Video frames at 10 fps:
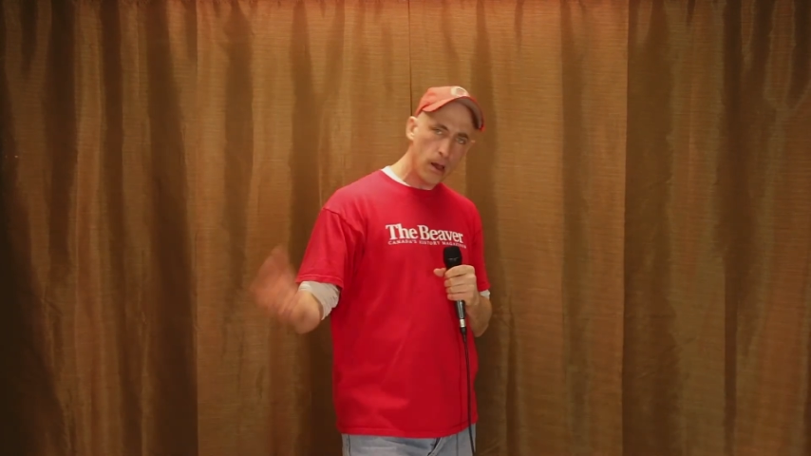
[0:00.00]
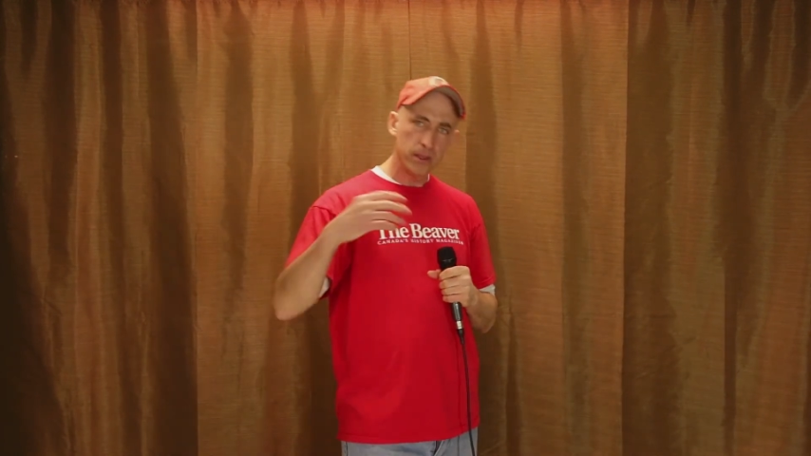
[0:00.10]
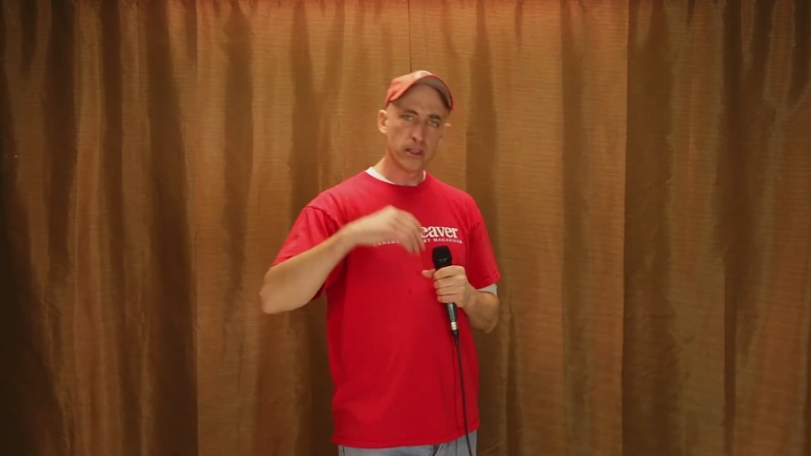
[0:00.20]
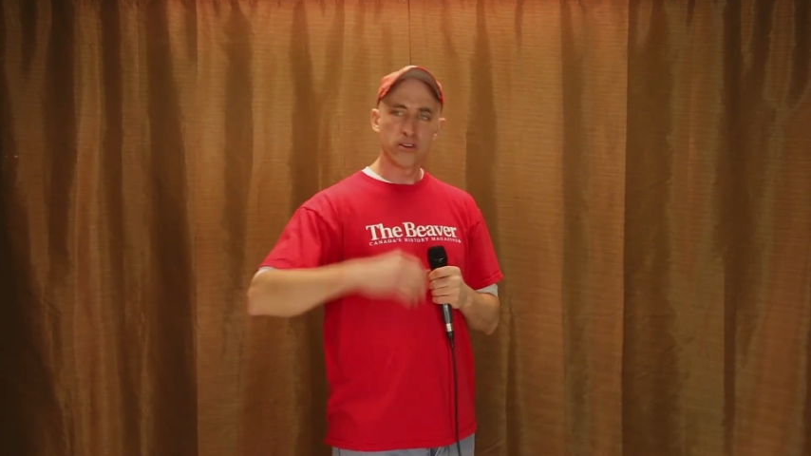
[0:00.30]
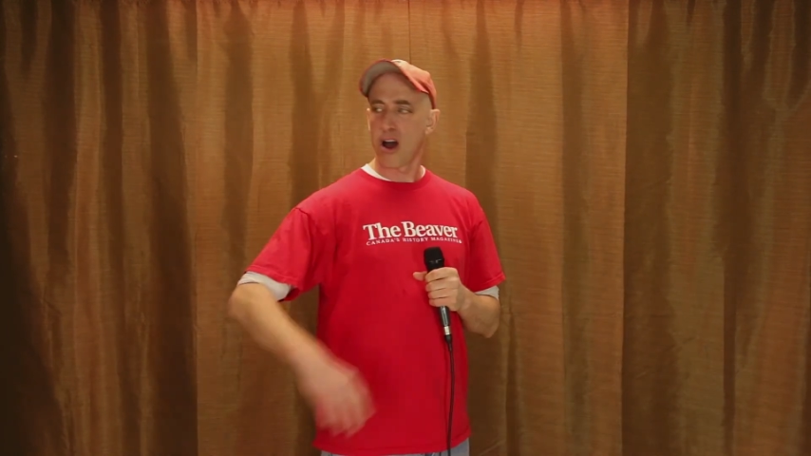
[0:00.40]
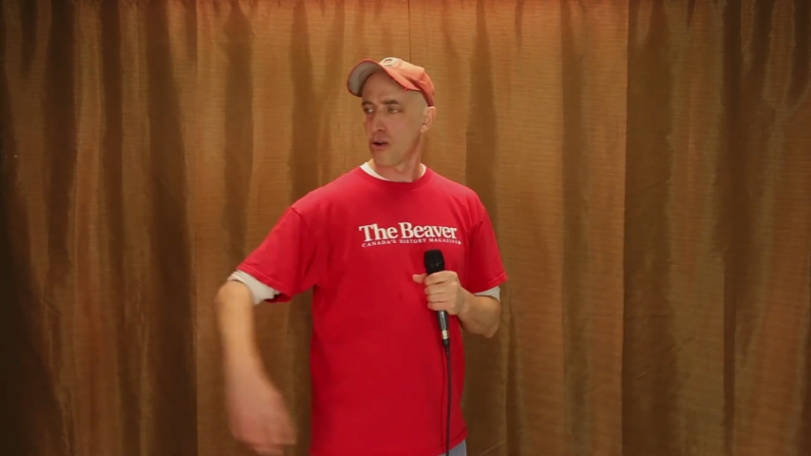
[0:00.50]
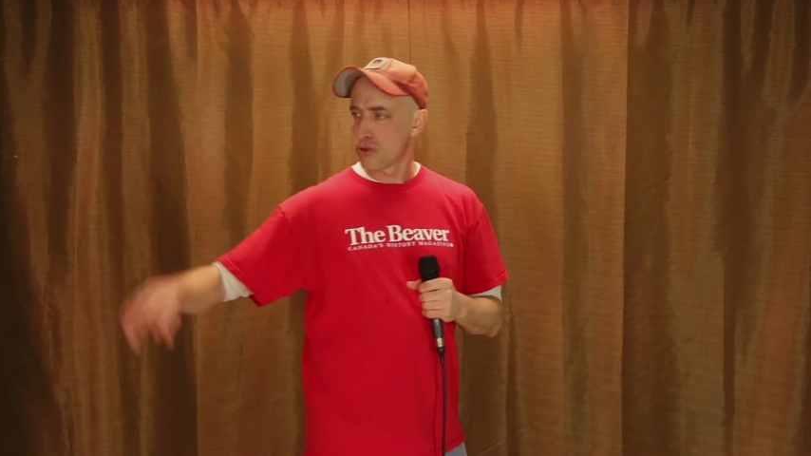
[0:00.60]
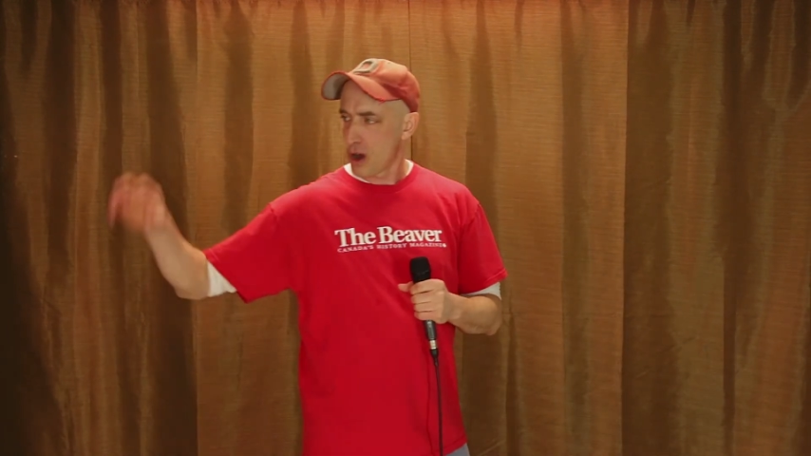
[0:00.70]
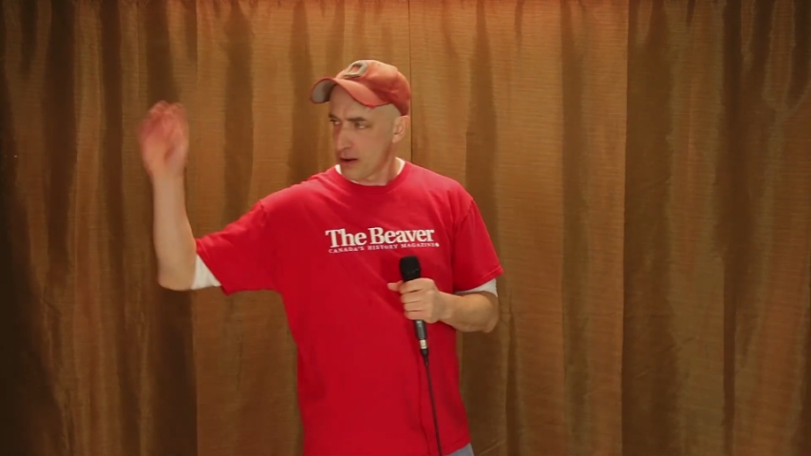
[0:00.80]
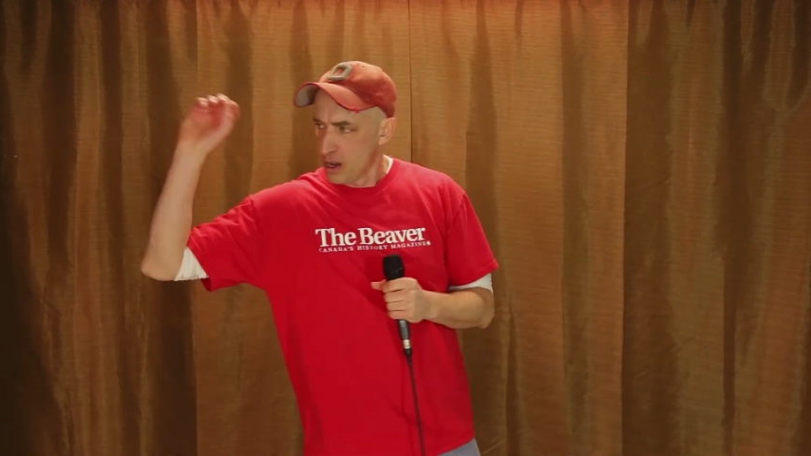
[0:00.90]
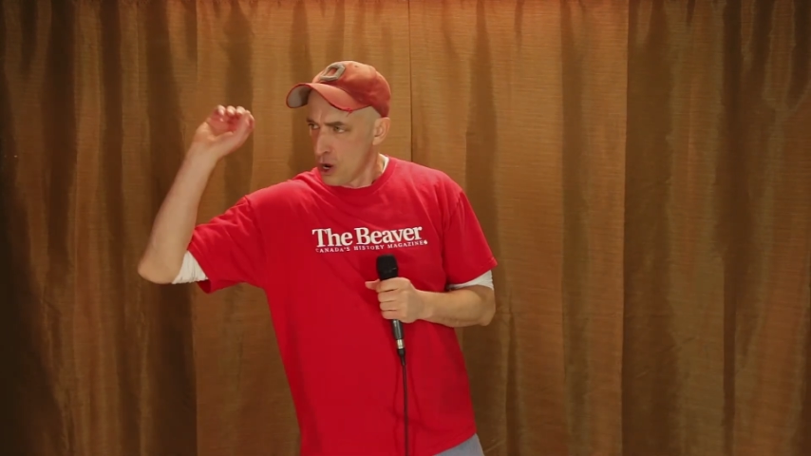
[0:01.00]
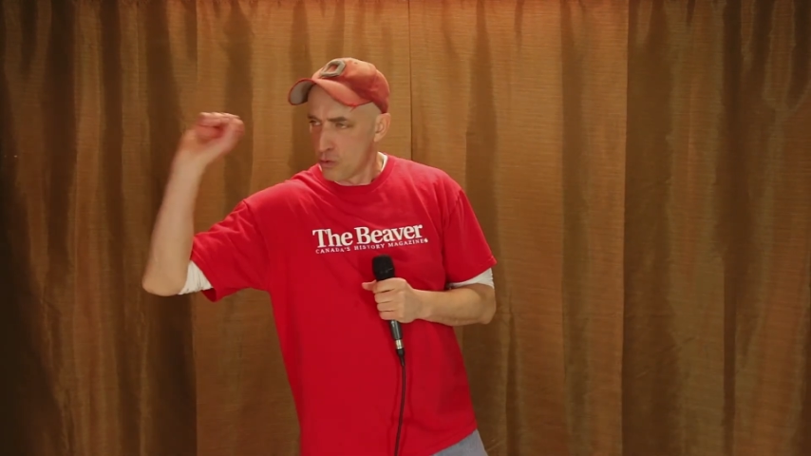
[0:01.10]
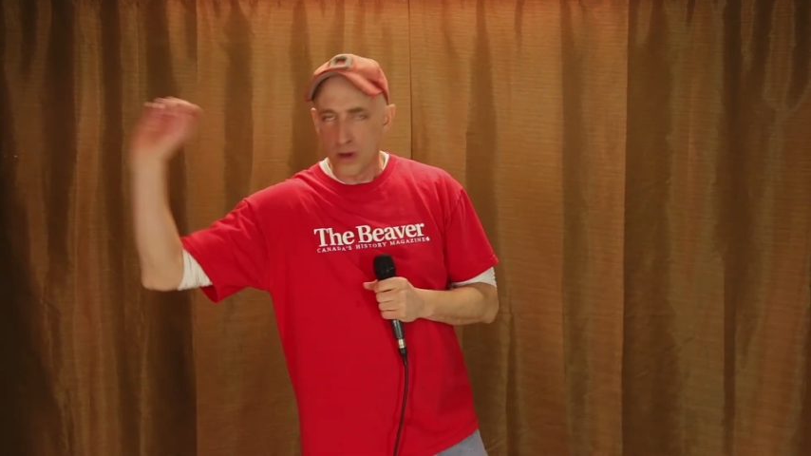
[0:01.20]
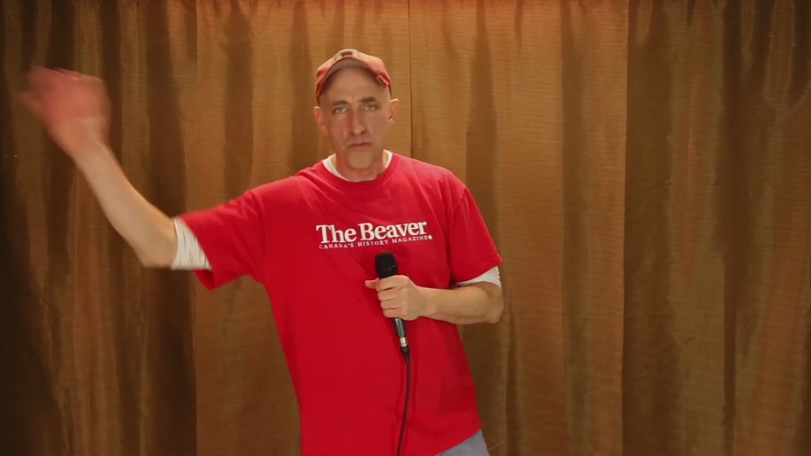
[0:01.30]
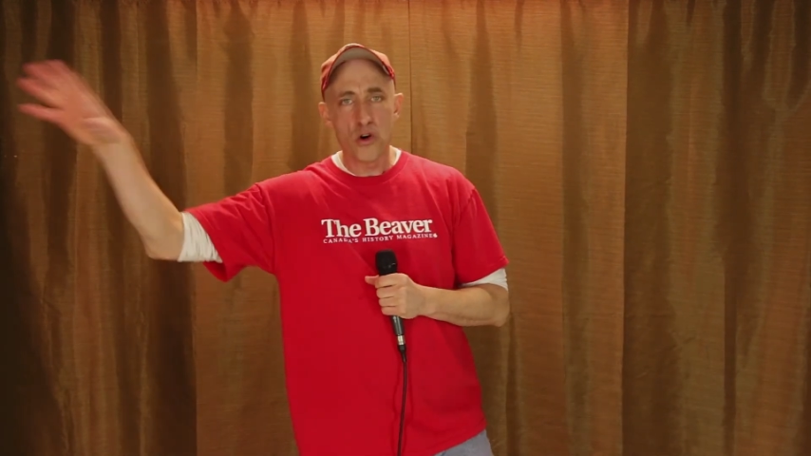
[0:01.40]
helping the downtrodden,
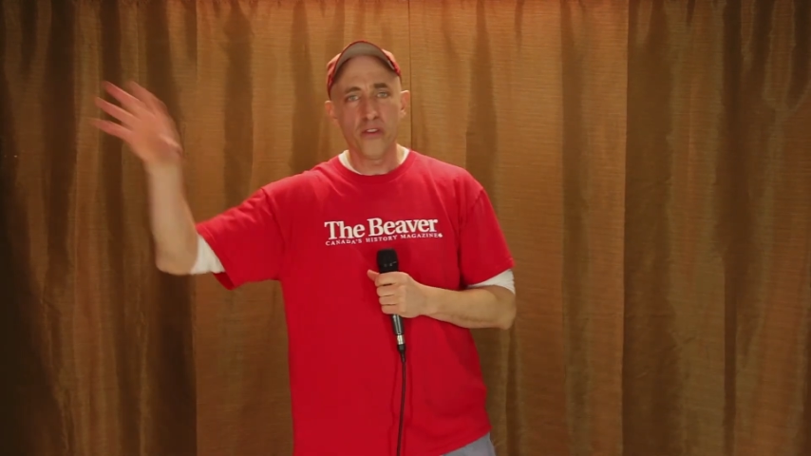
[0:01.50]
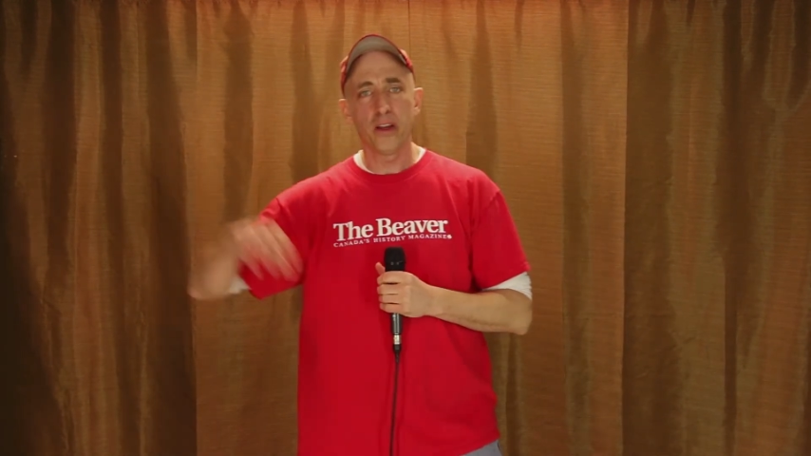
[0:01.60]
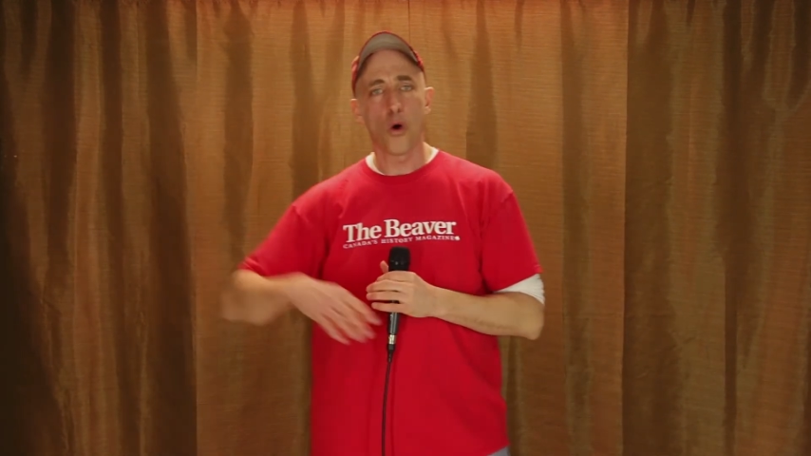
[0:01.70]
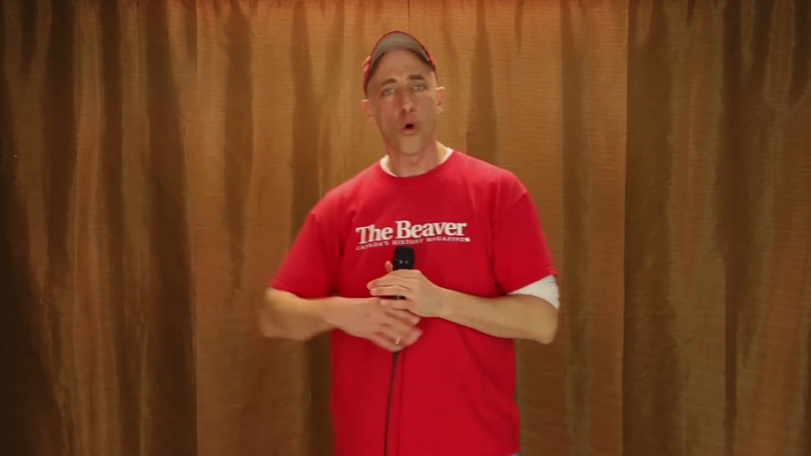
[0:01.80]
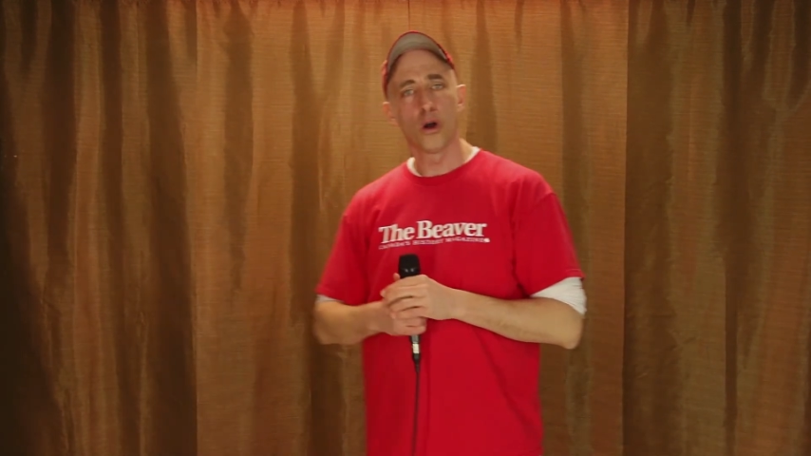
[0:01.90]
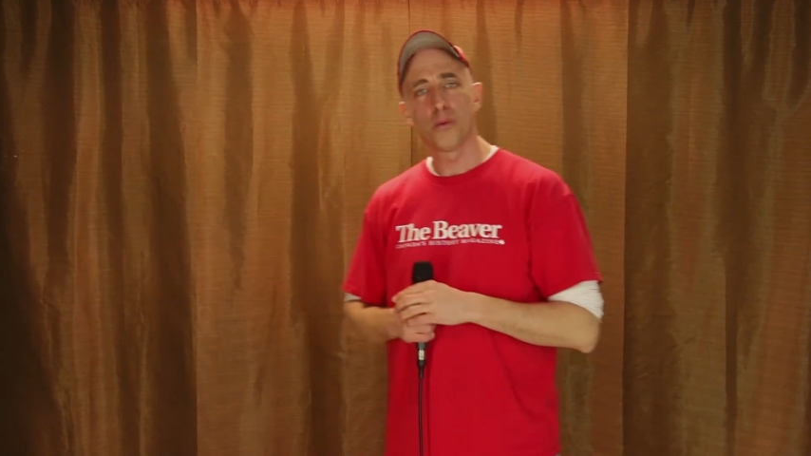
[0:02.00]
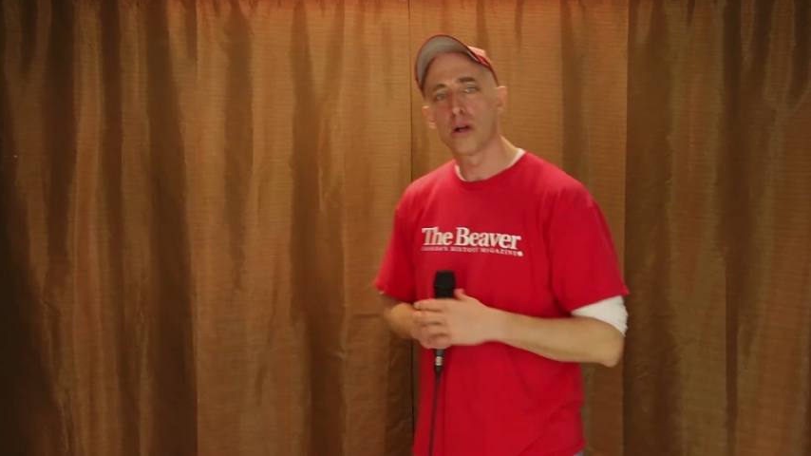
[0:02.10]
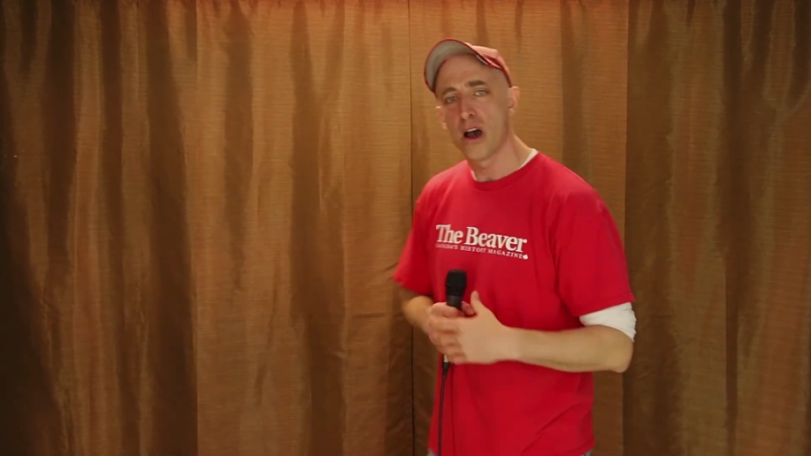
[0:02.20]
removing horrible